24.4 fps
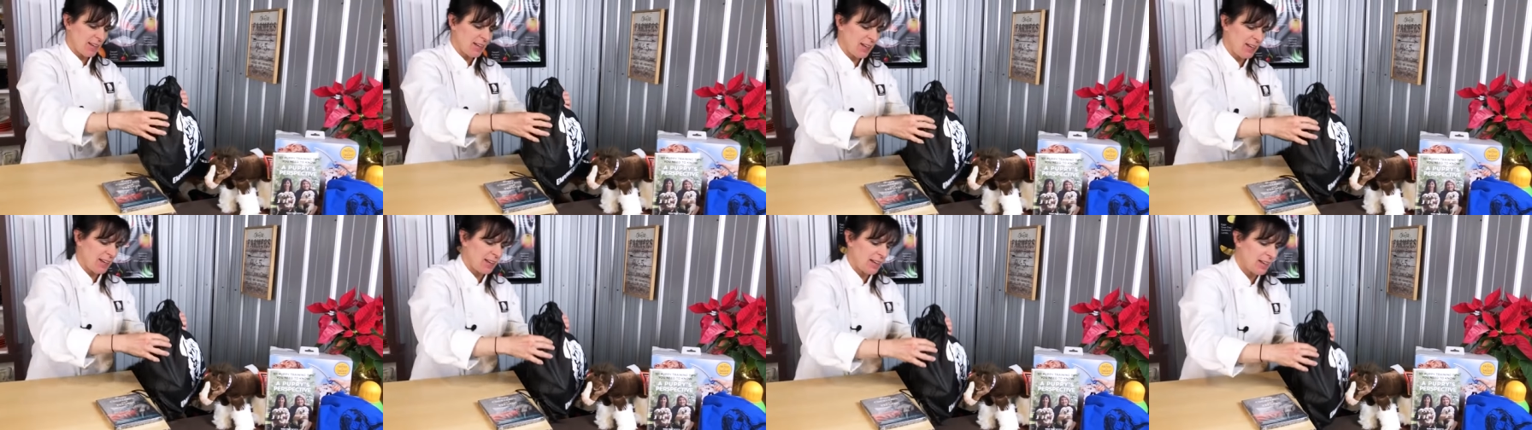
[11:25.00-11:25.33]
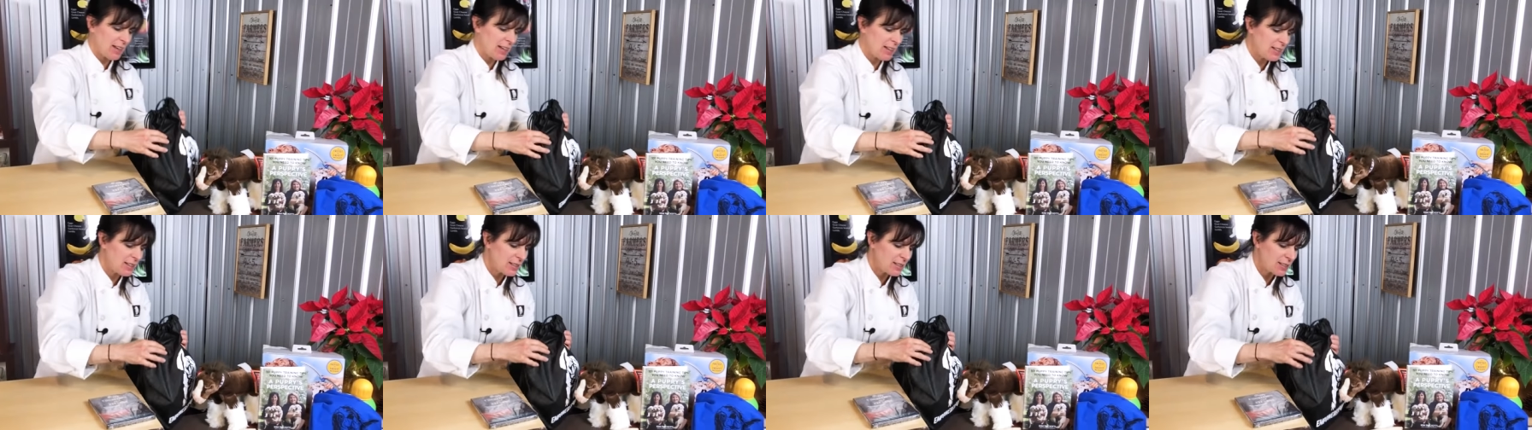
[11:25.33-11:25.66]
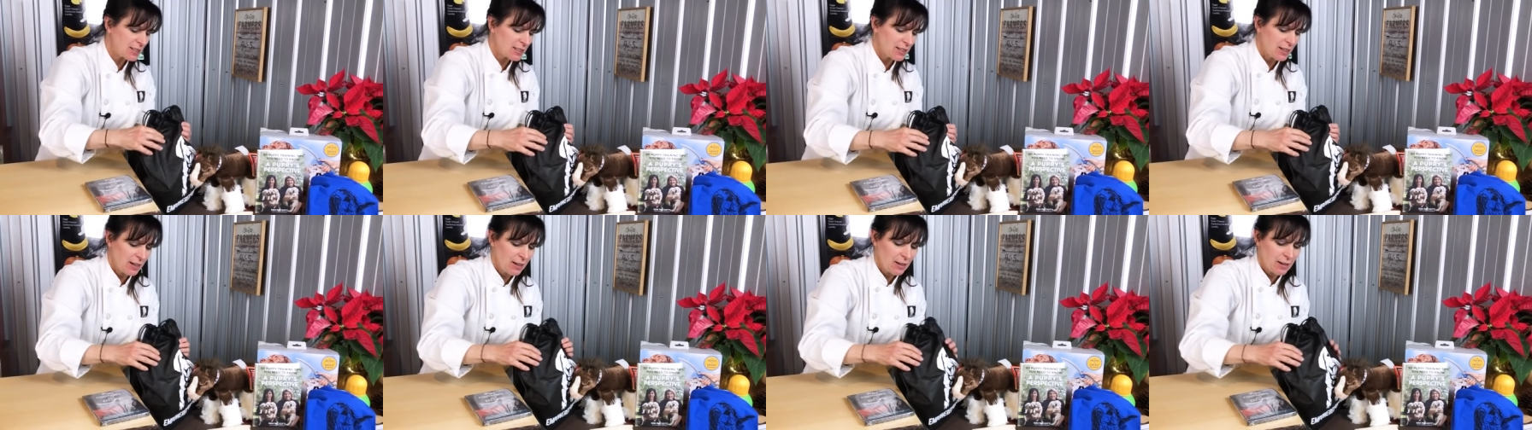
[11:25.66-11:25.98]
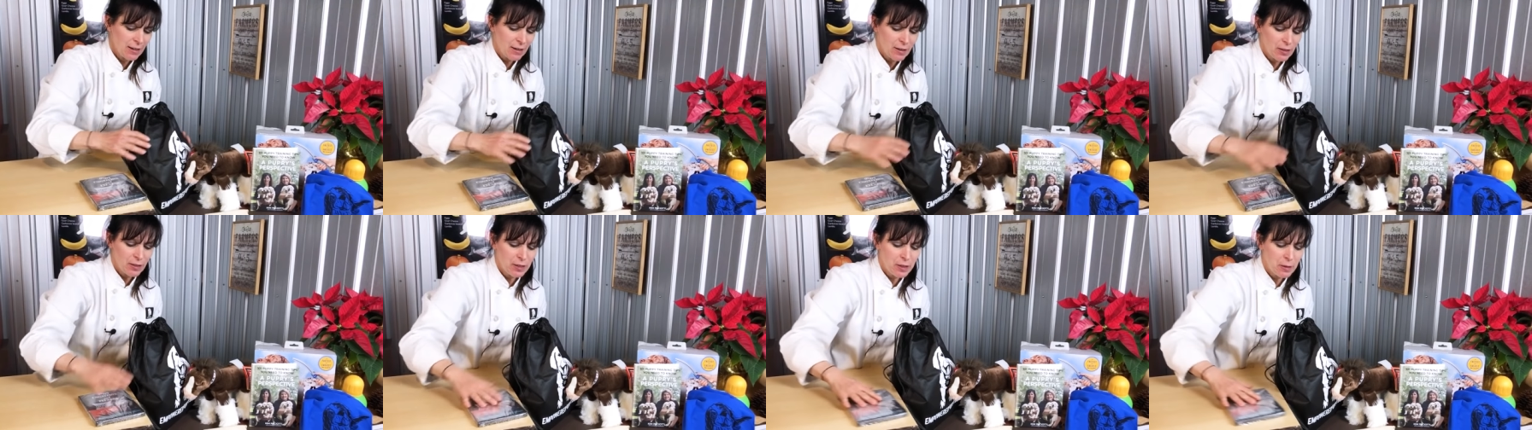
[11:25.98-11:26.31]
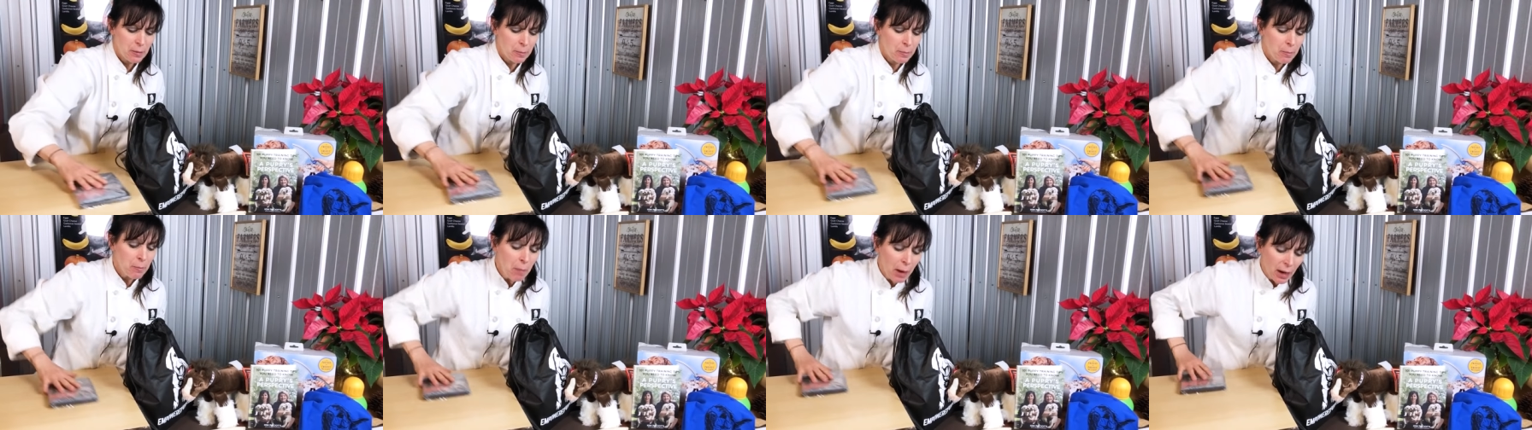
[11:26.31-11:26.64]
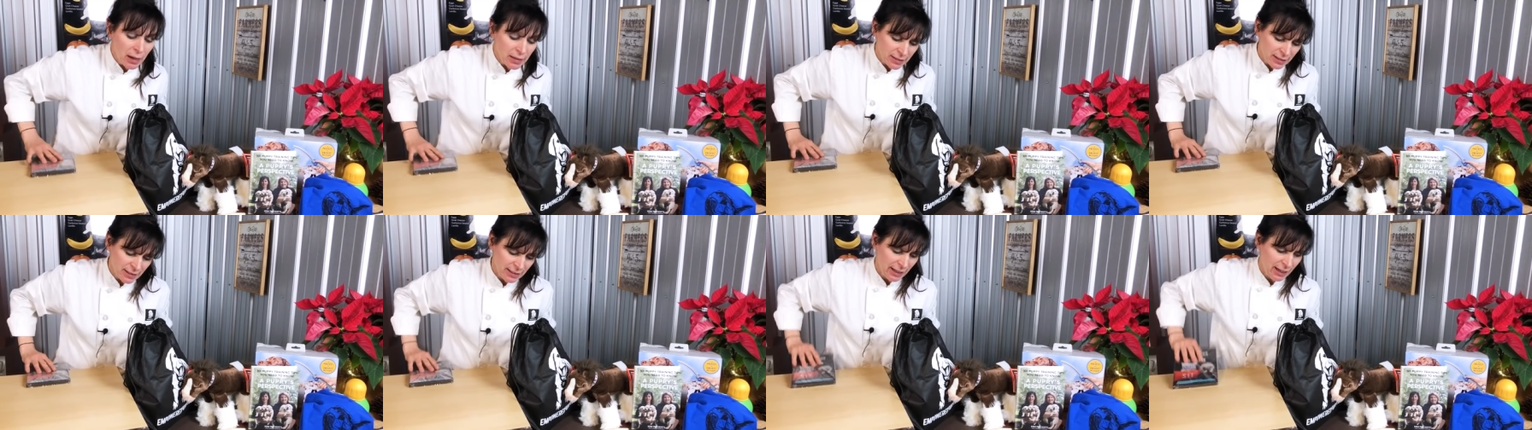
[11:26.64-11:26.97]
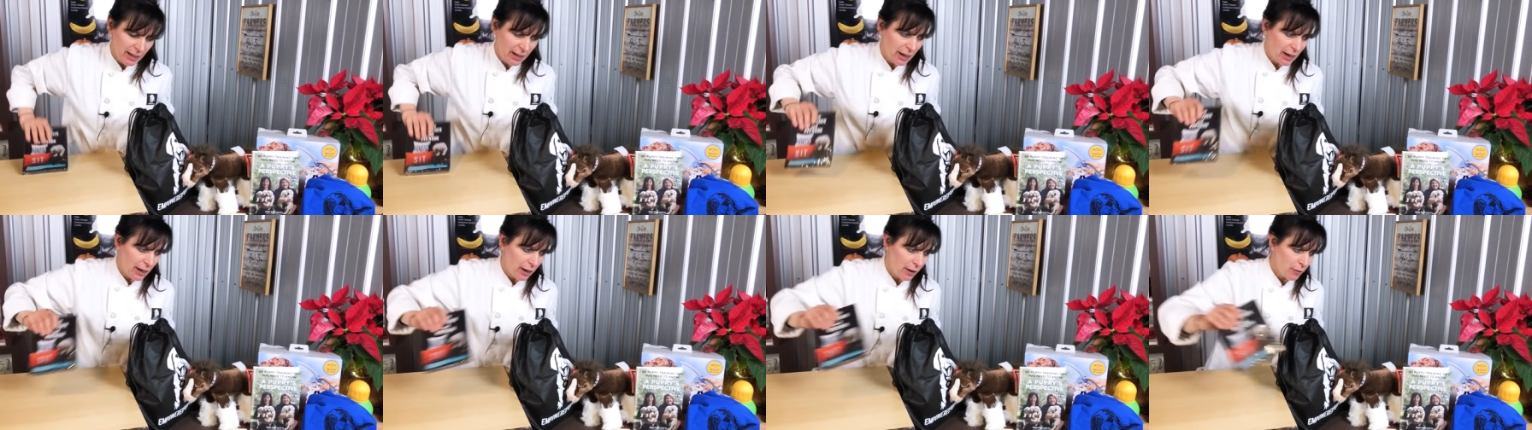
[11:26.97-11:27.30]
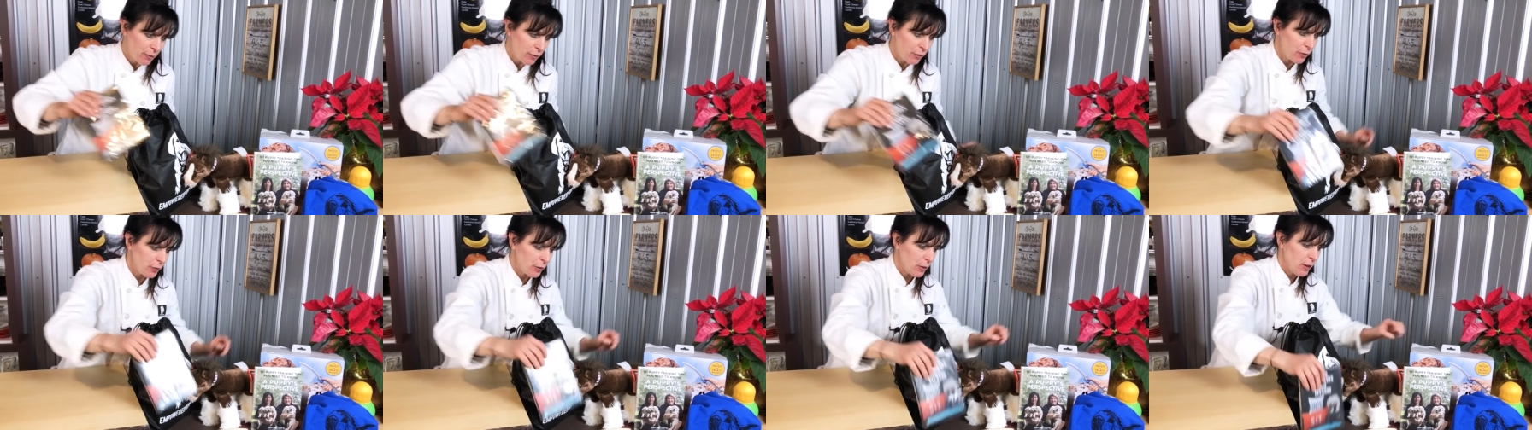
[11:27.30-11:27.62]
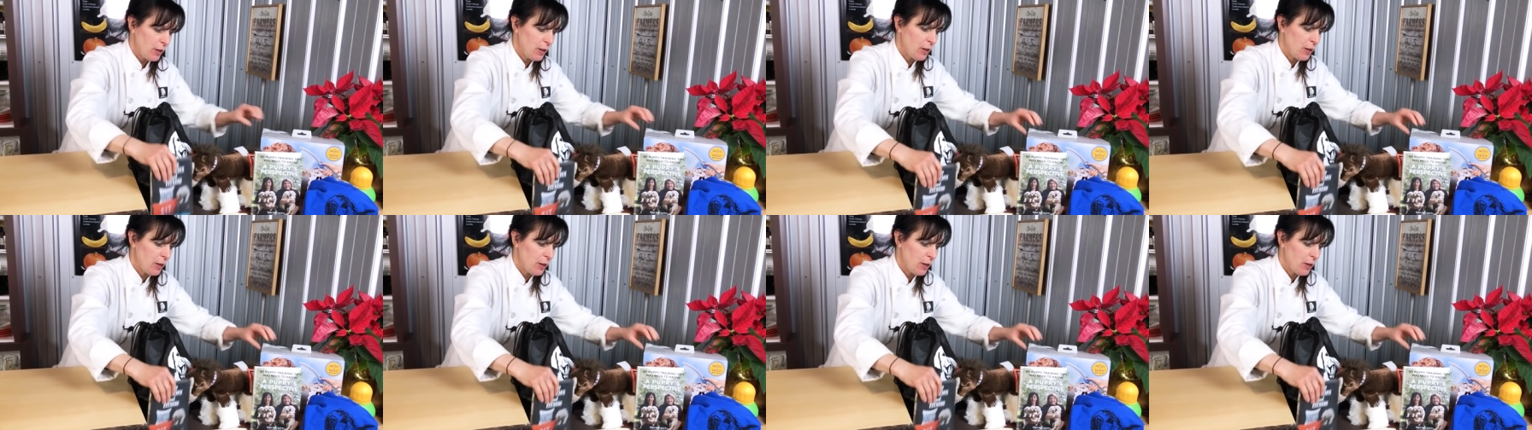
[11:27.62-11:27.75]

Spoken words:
is the must-have